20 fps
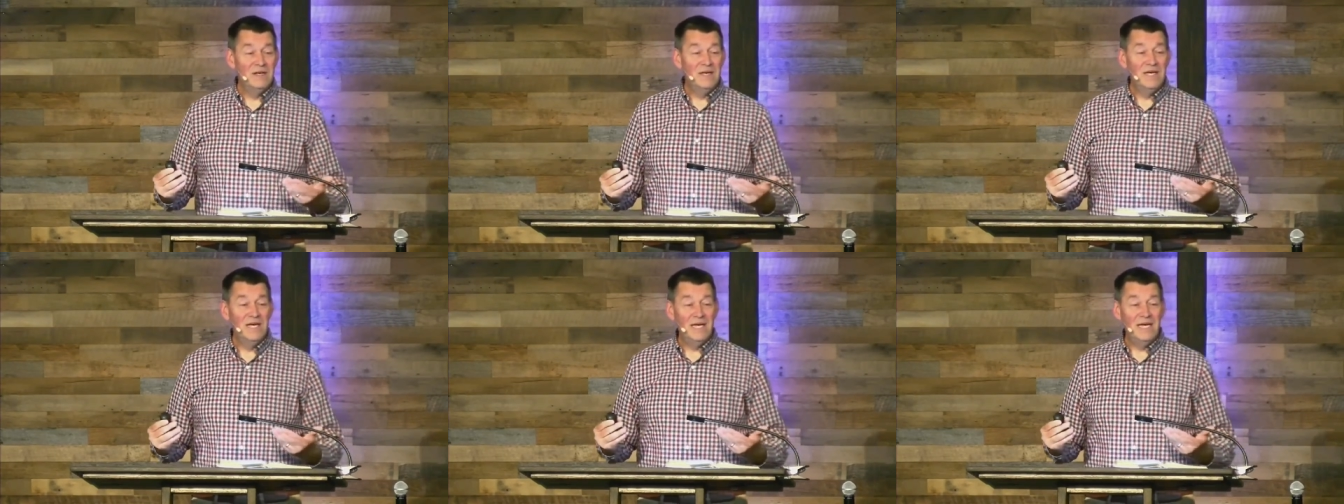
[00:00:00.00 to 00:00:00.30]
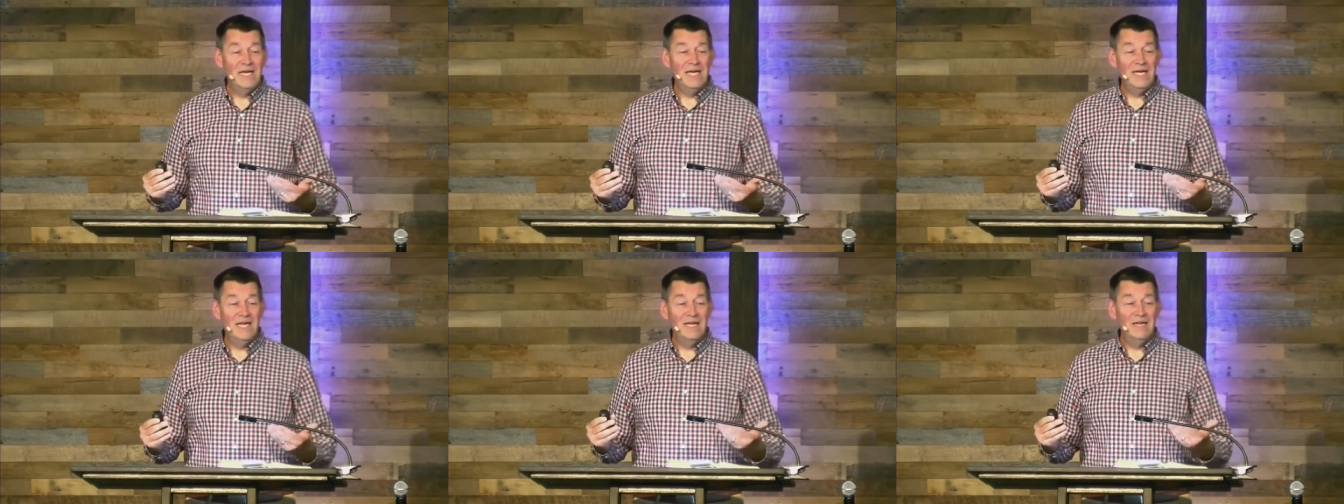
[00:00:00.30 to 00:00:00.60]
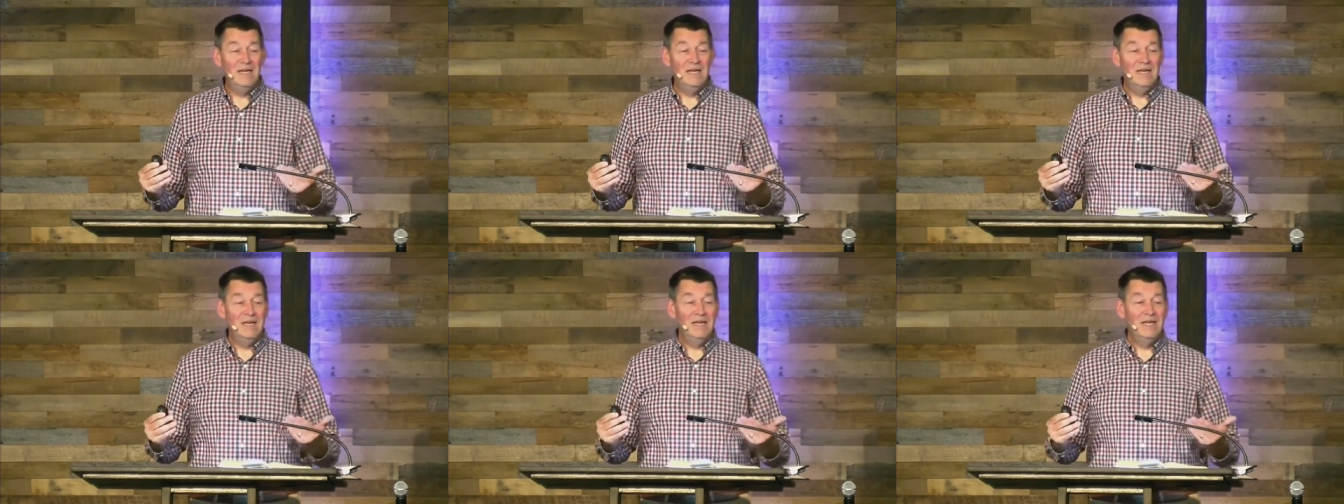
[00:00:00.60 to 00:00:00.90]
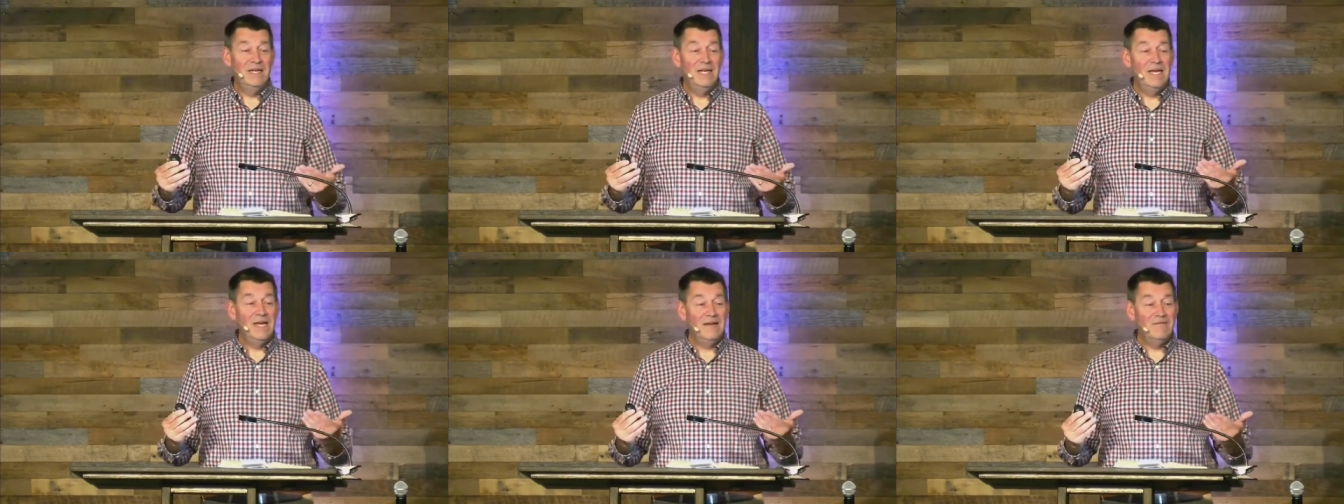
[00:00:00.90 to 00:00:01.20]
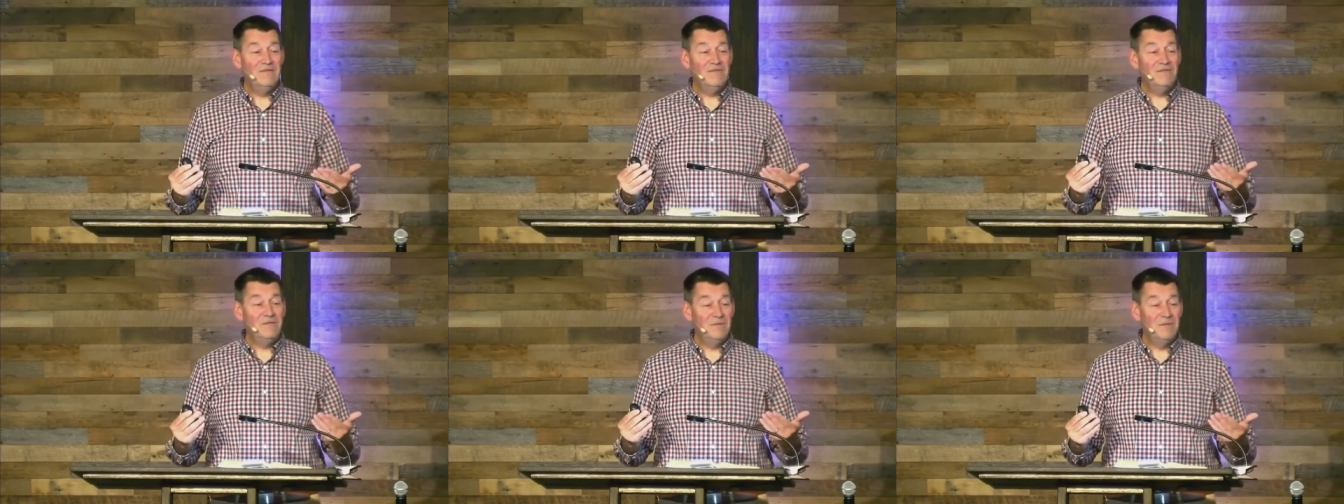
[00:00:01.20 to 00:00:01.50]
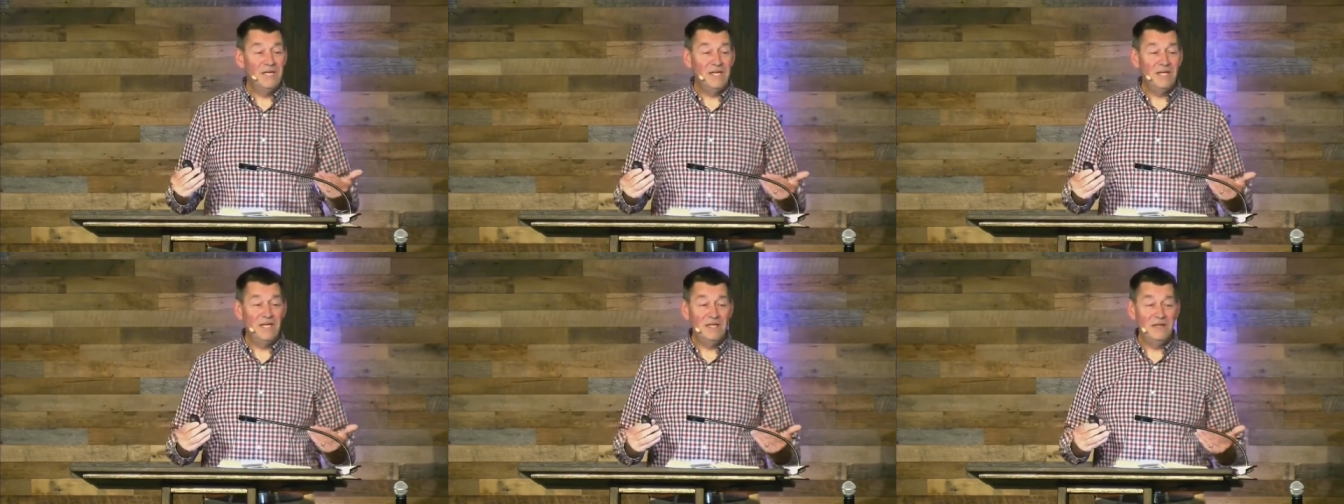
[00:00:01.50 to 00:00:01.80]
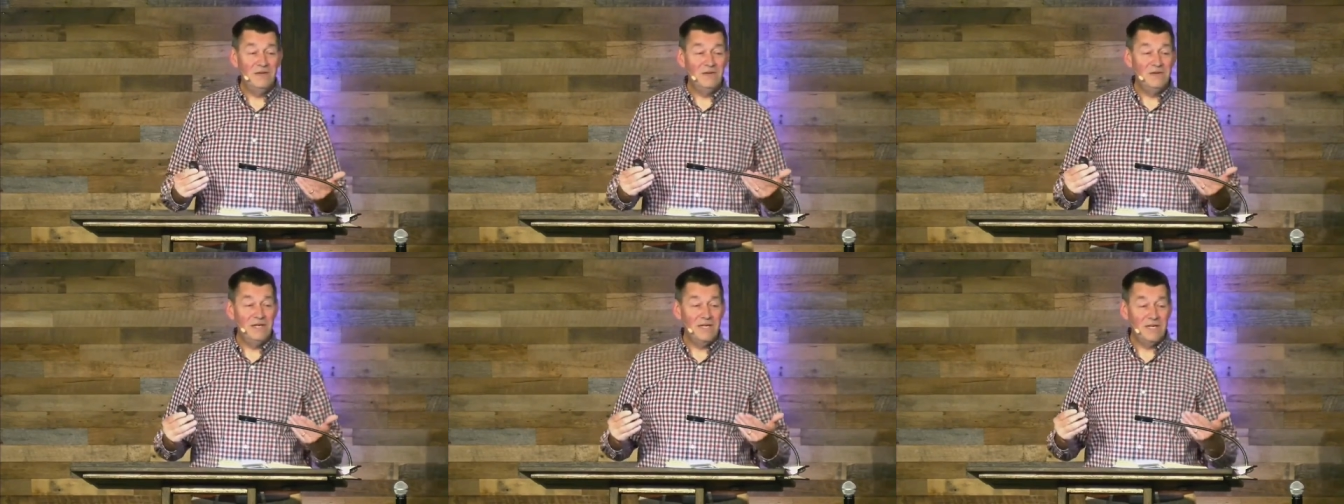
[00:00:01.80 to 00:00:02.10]
And heaven forbid
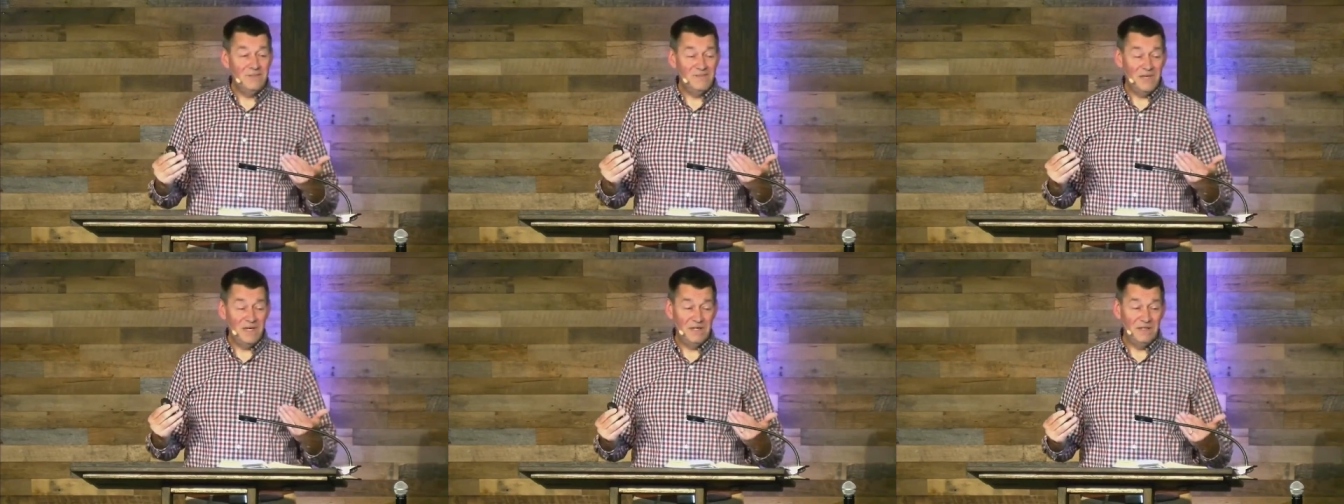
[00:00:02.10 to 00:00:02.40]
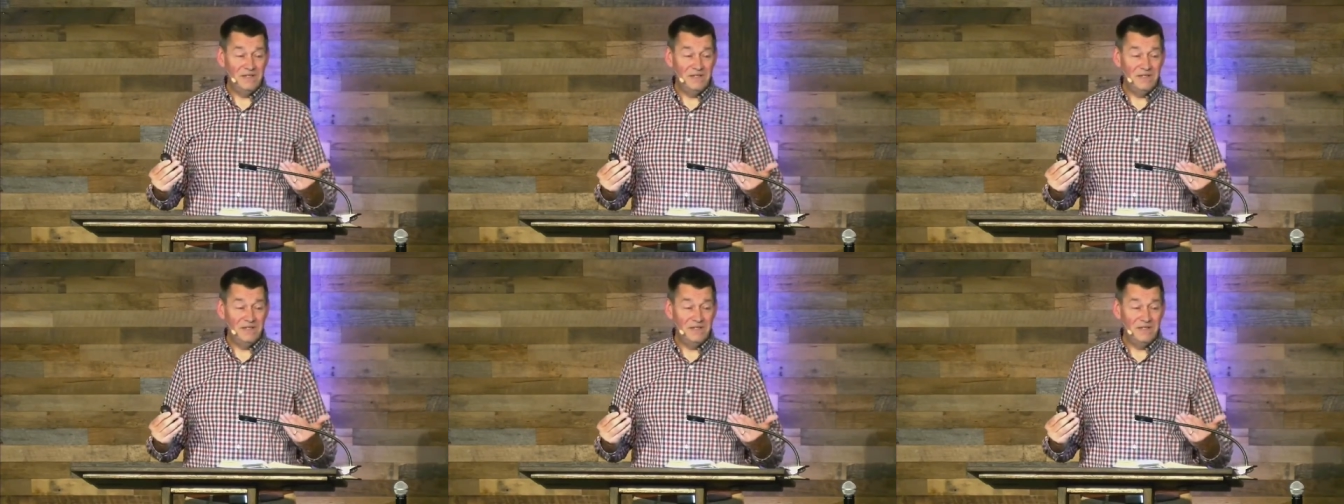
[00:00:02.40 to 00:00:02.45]
you get up there